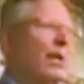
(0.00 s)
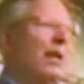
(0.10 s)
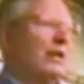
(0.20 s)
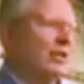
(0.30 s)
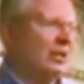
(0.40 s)
my
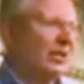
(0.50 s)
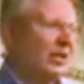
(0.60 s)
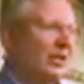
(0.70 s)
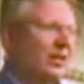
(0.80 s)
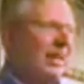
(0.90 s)
gosh,
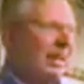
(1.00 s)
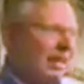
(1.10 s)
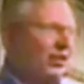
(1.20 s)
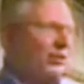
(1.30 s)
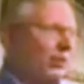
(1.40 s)
they
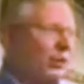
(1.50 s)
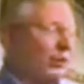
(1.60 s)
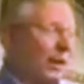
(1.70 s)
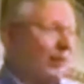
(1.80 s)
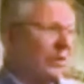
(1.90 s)
actually
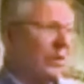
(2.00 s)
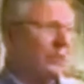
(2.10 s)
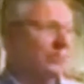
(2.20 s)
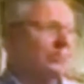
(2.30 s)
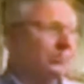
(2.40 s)
photographed it.